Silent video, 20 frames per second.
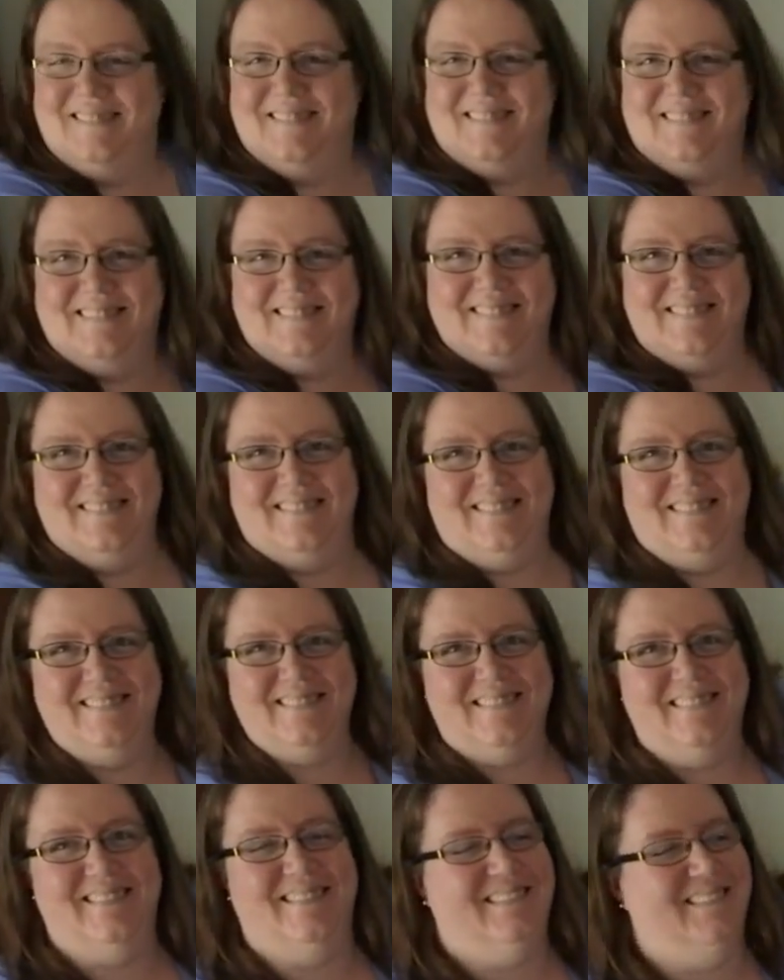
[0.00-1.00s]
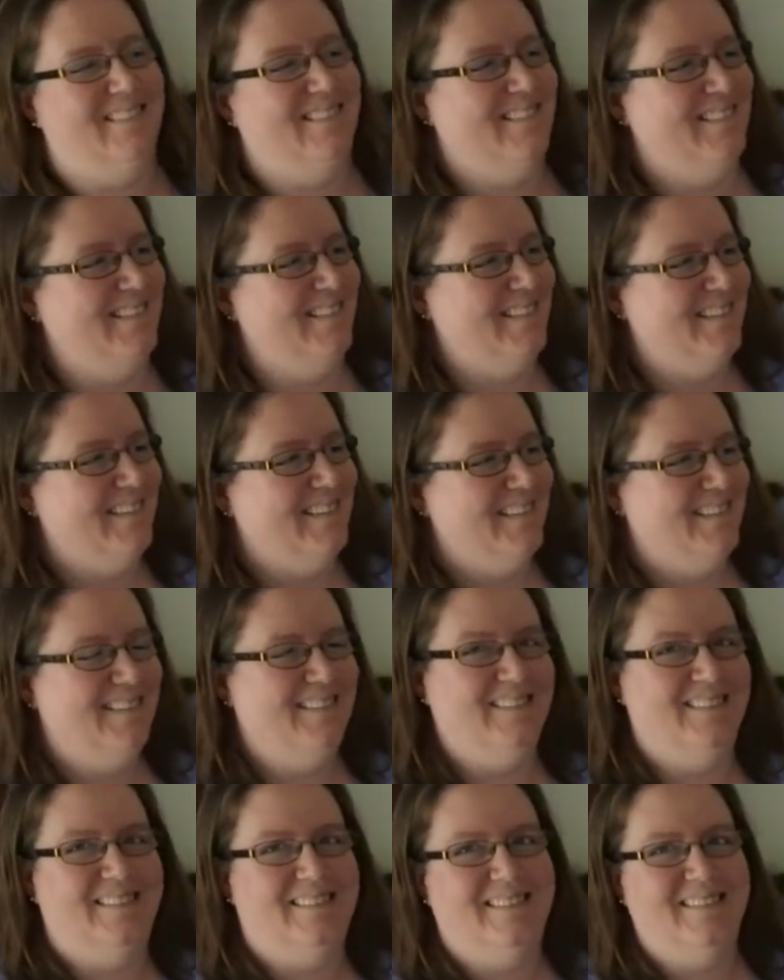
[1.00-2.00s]

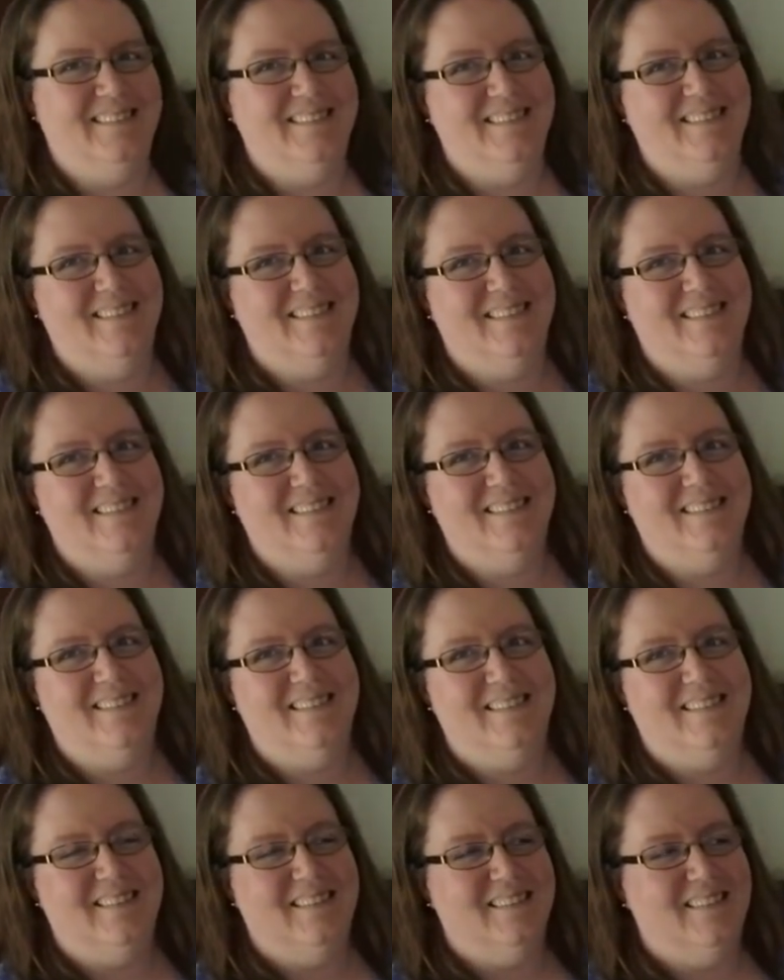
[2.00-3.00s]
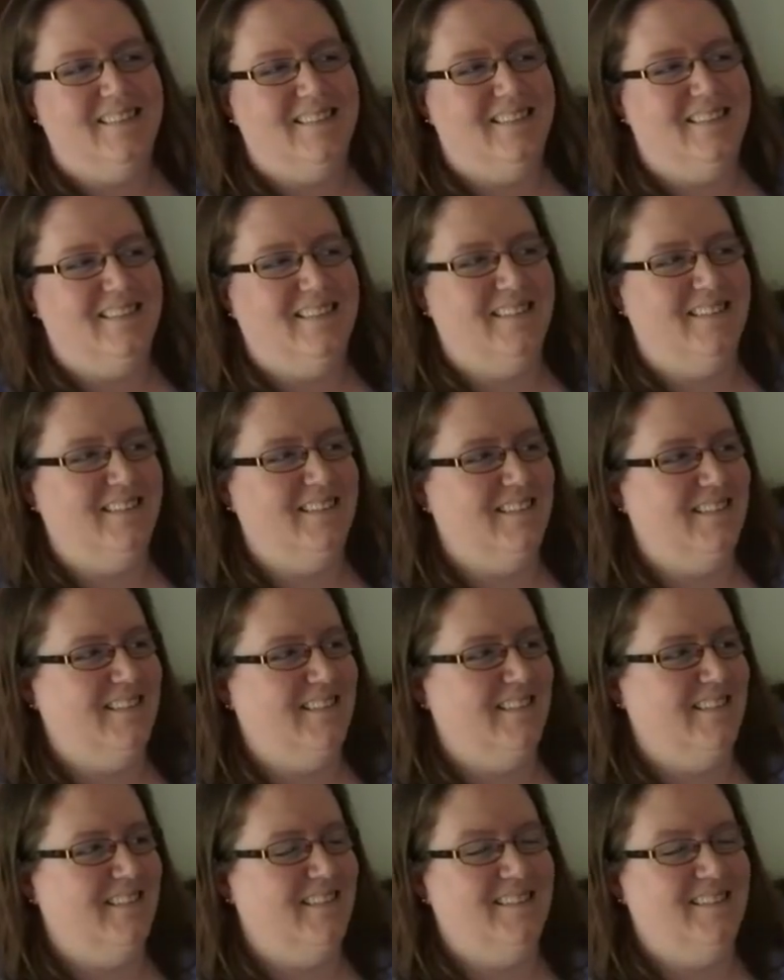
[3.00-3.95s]
(silent)